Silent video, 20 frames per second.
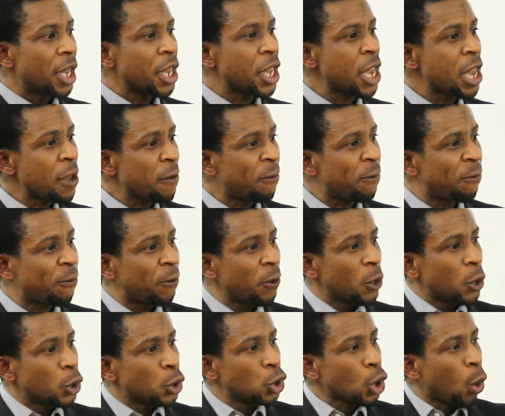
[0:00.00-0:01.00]

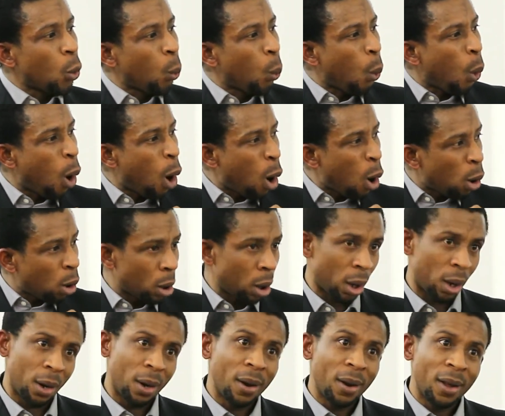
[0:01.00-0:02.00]
if your
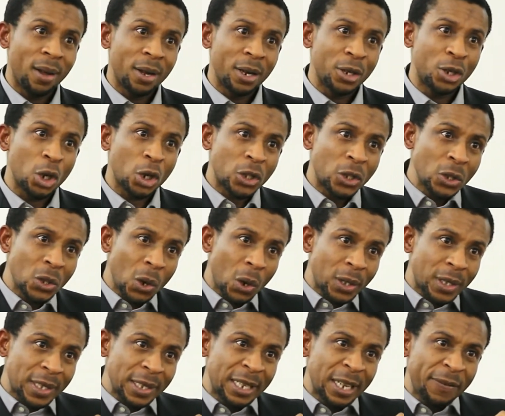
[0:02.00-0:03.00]
wall does
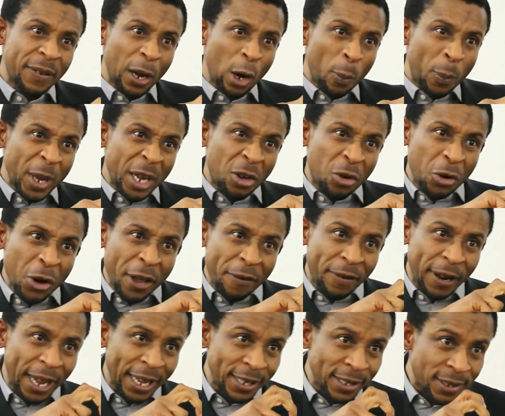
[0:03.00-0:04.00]
not develop a
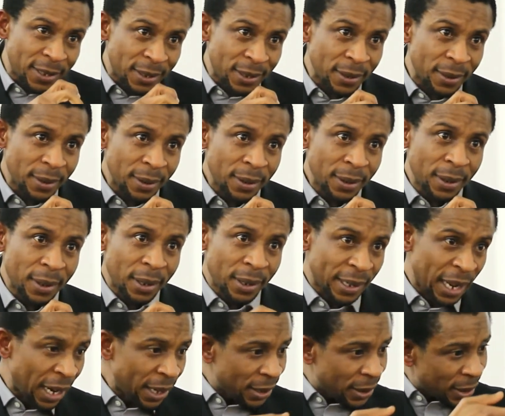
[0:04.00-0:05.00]
crevice,
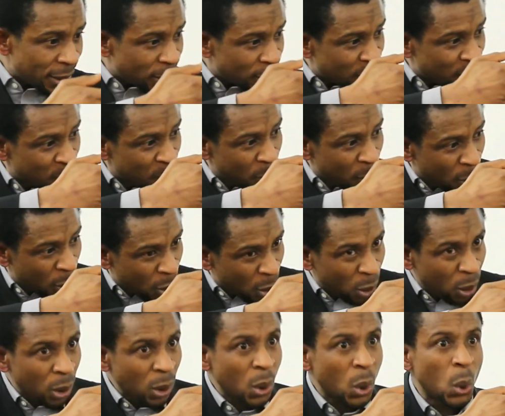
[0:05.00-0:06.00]
that is a
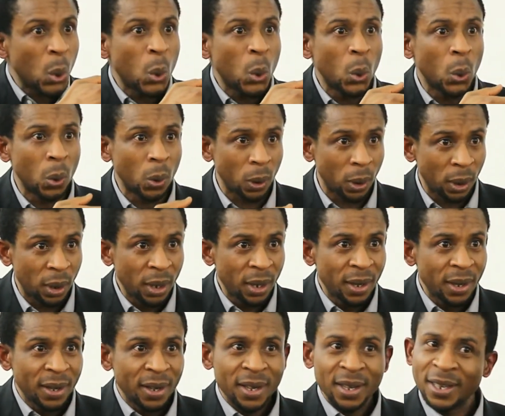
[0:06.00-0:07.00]
small
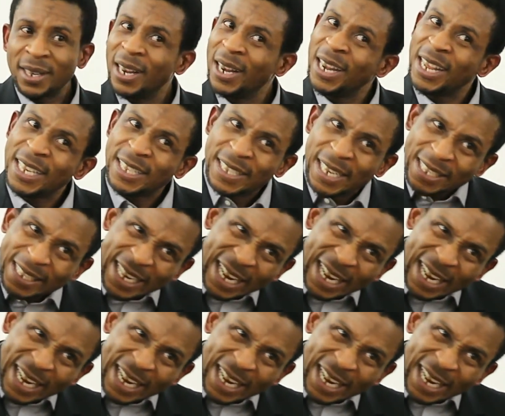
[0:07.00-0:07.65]
hole, the lizard